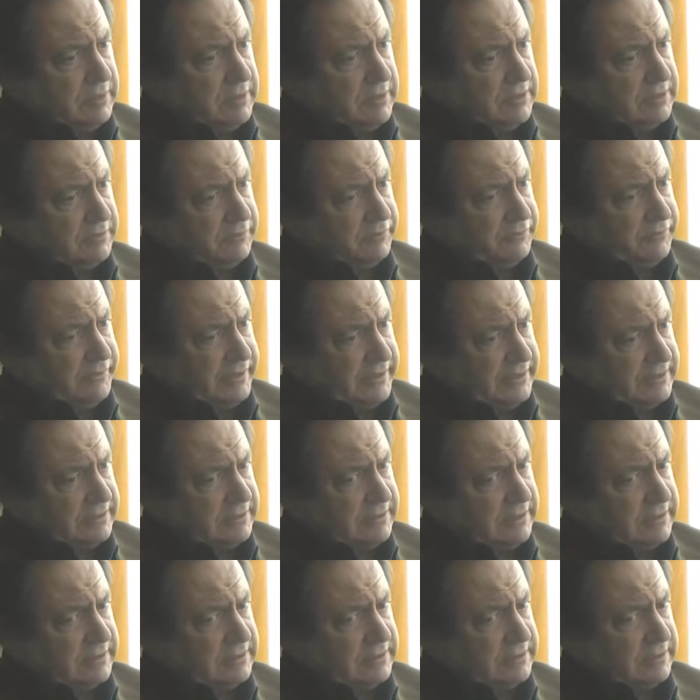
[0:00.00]
this
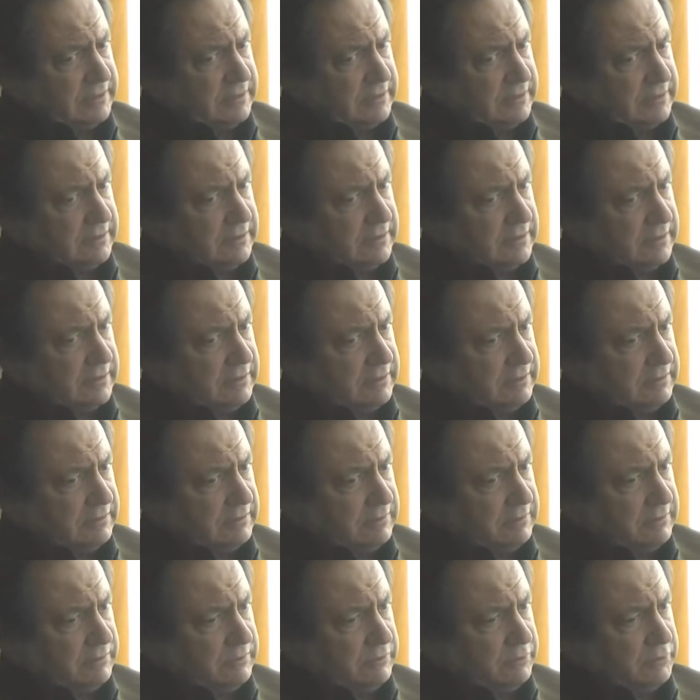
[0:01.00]
fact that
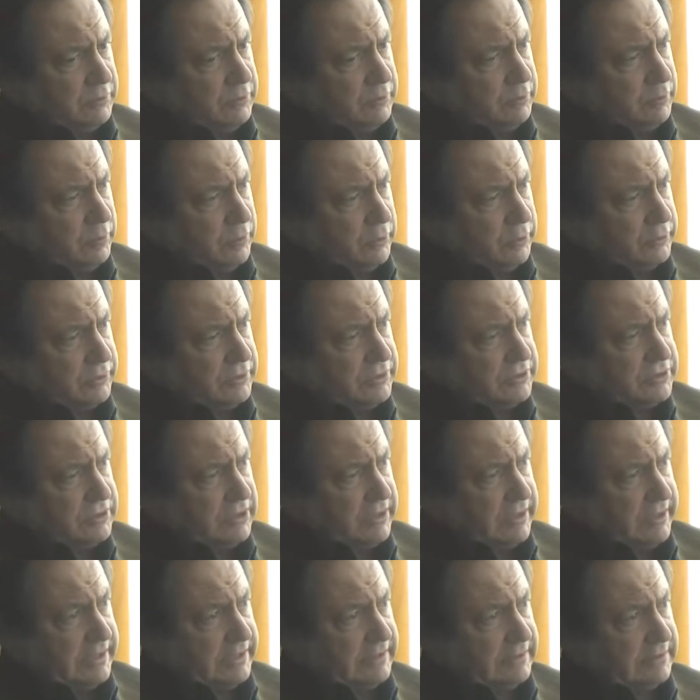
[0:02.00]
we won
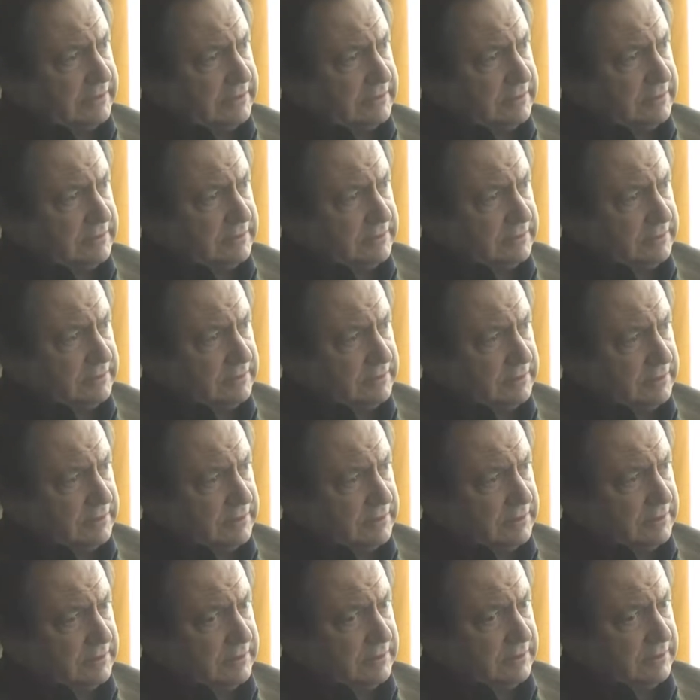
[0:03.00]
this land,
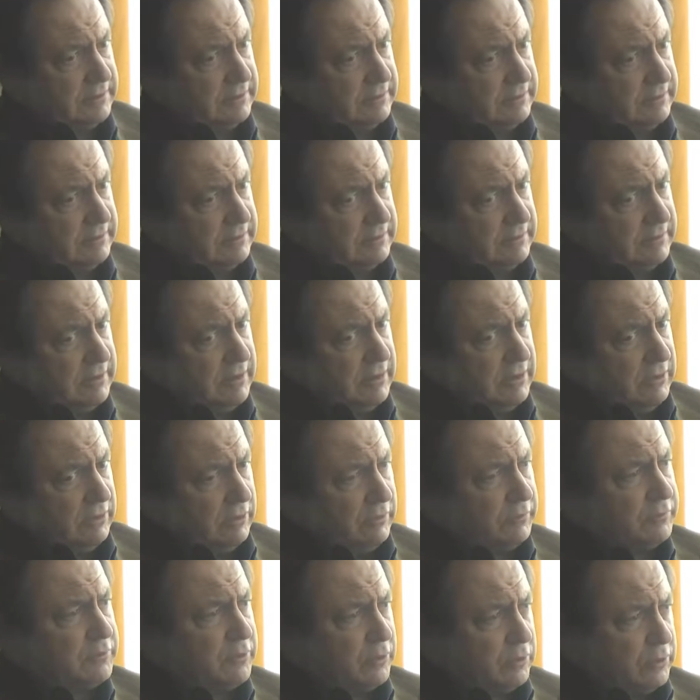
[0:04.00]

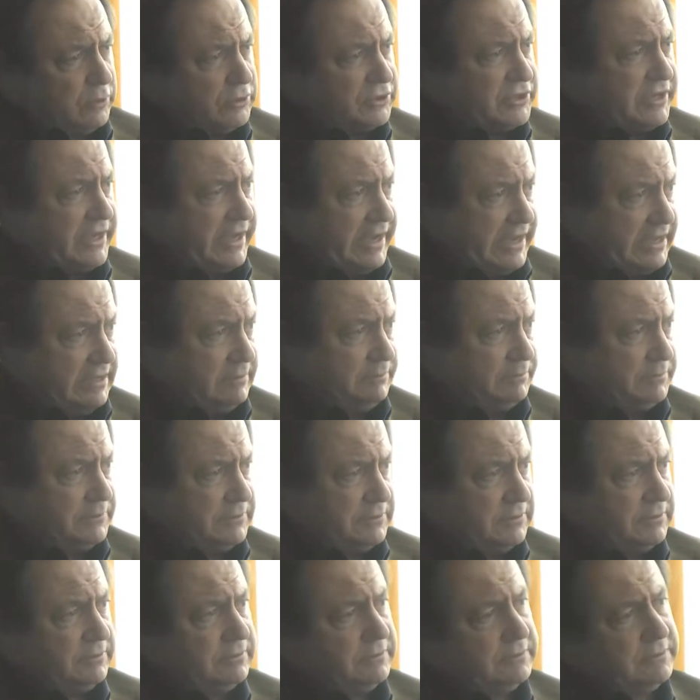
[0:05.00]
of course,
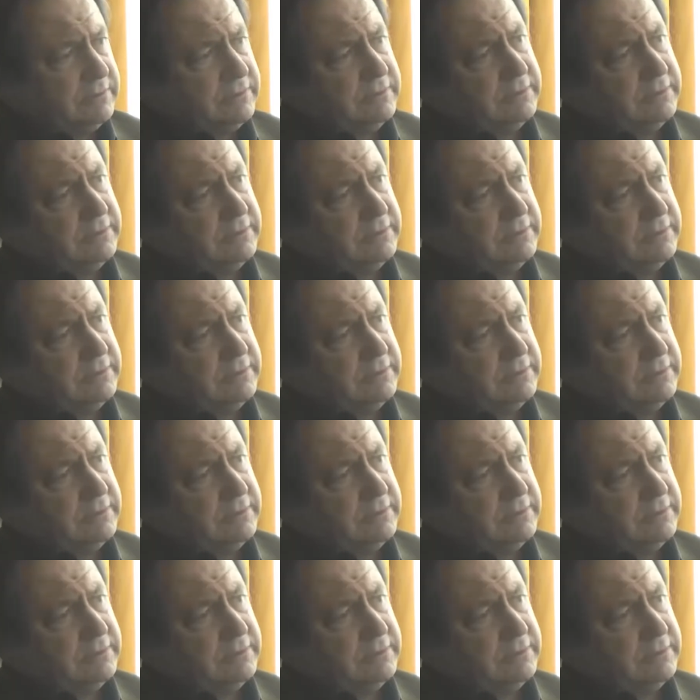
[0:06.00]
helped